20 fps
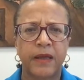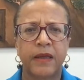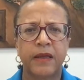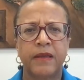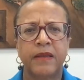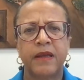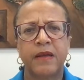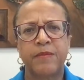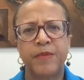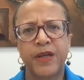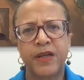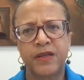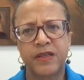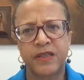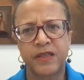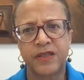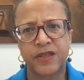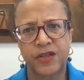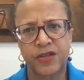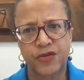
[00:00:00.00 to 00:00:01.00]
And then,
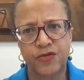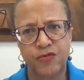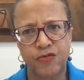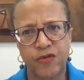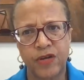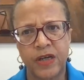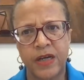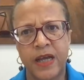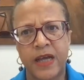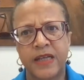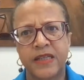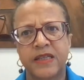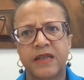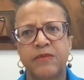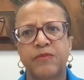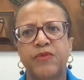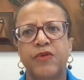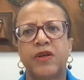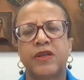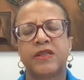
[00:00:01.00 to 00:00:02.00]
because it's a
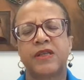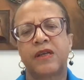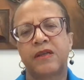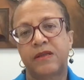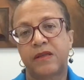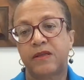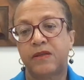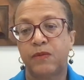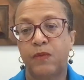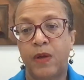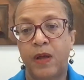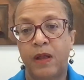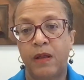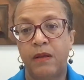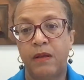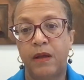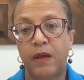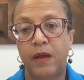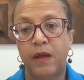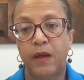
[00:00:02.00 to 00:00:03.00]
scrutinizing process as
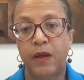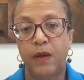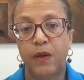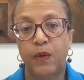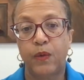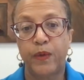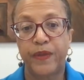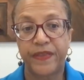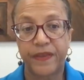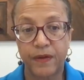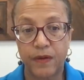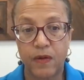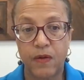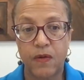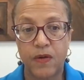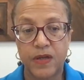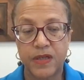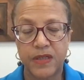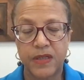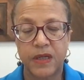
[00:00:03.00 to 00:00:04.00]
well with the
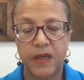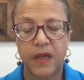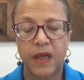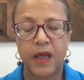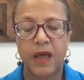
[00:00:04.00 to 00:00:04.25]
court,